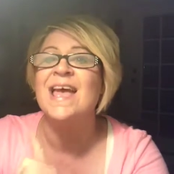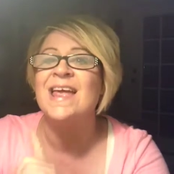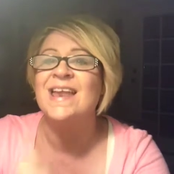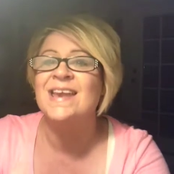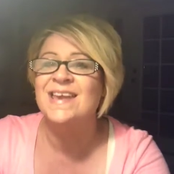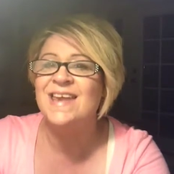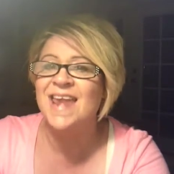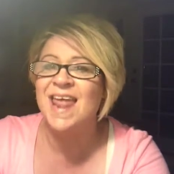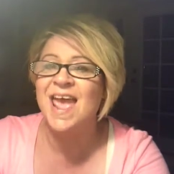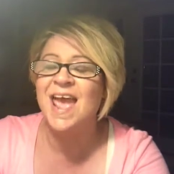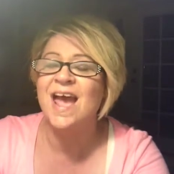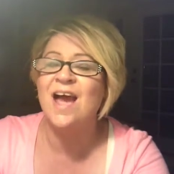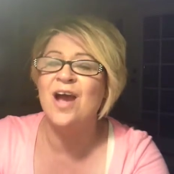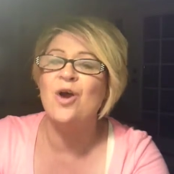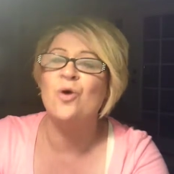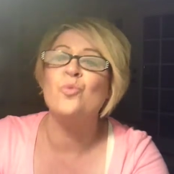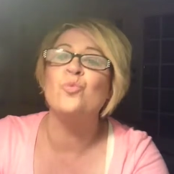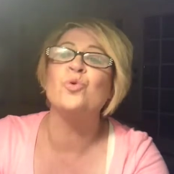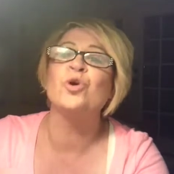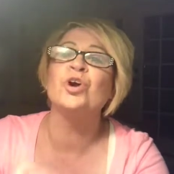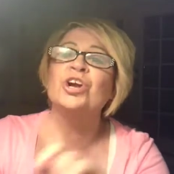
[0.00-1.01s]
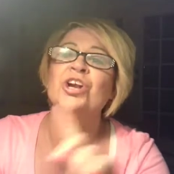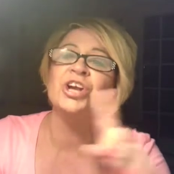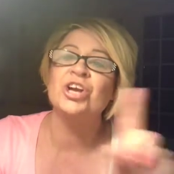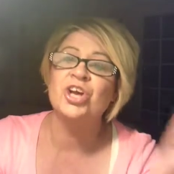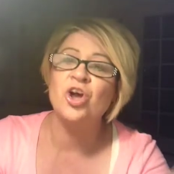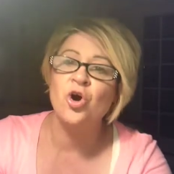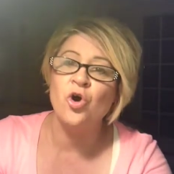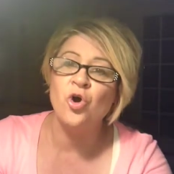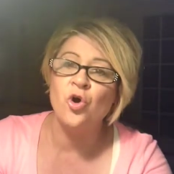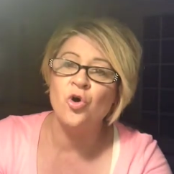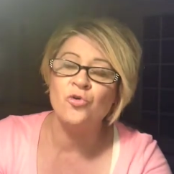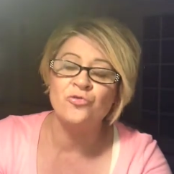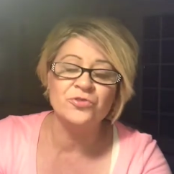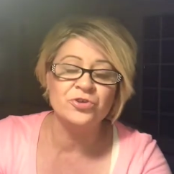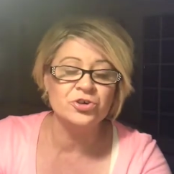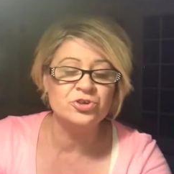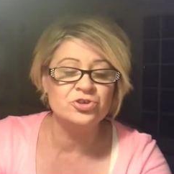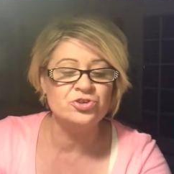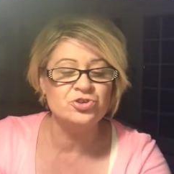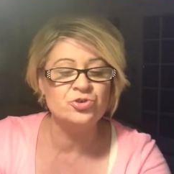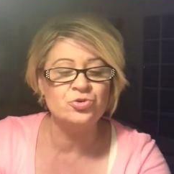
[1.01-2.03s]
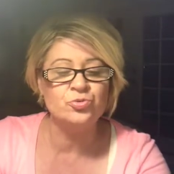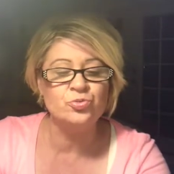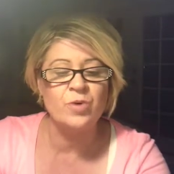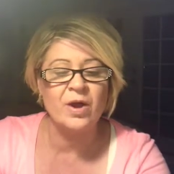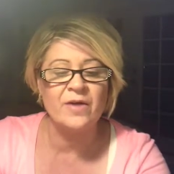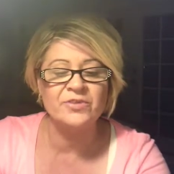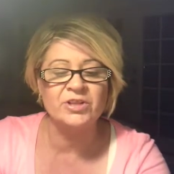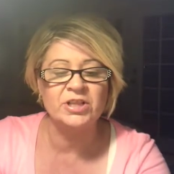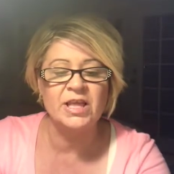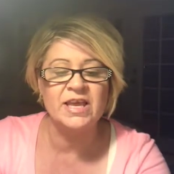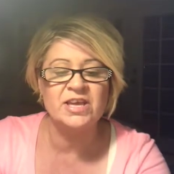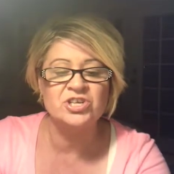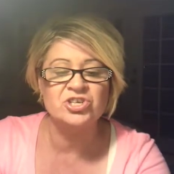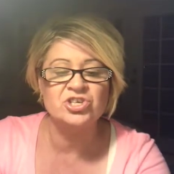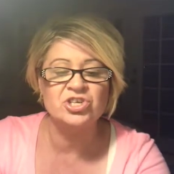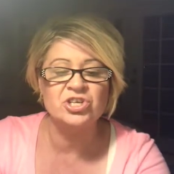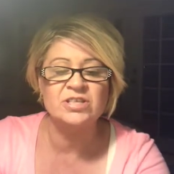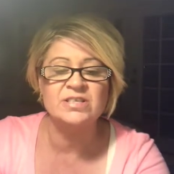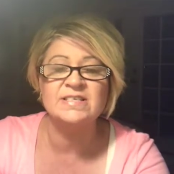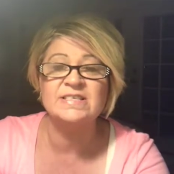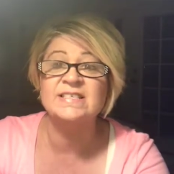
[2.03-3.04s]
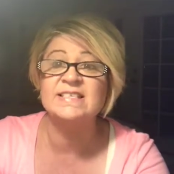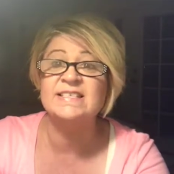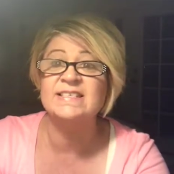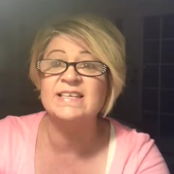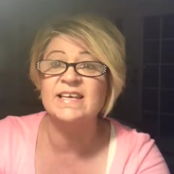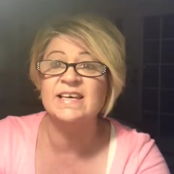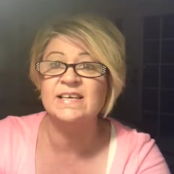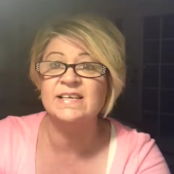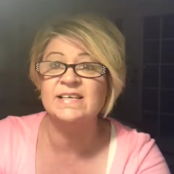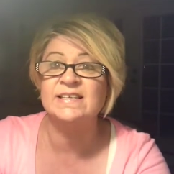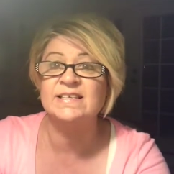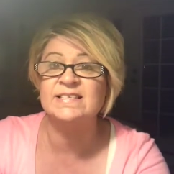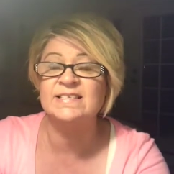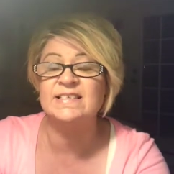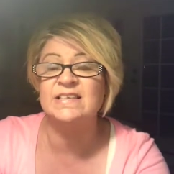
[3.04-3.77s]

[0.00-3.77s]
Now, we're going to go over to Revelation 6.